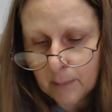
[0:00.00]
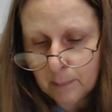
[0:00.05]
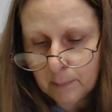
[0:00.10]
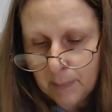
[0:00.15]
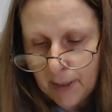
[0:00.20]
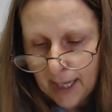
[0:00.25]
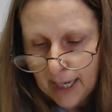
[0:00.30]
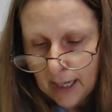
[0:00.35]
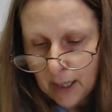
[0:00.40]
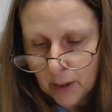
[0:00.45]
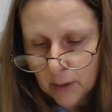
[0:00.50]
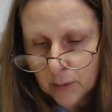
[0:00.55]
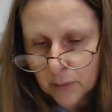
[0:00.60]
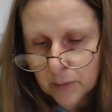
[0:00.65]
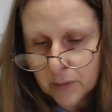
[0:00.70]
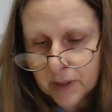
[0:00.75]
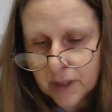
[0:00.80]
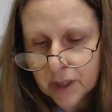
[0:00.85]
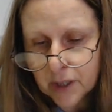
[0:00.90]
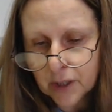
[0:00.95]

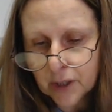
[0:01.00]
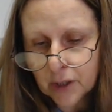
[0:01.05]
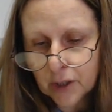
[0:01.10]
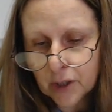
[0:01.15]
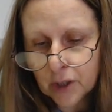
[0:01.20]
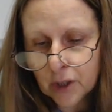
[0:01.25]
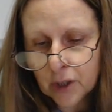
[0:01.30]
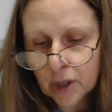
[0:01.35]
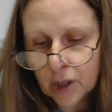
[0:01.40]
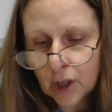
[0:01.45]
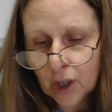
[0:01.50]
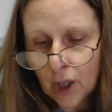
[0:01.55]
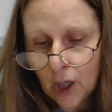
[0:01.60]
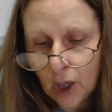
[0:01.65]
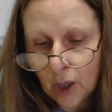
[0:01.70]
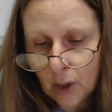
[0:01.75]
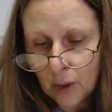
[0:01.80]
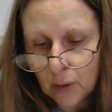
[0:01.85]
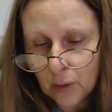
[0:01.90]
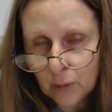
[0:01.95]
bowed
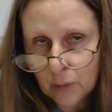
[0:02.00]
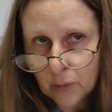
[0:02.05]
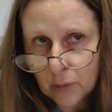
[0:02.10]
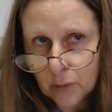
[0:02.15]
low.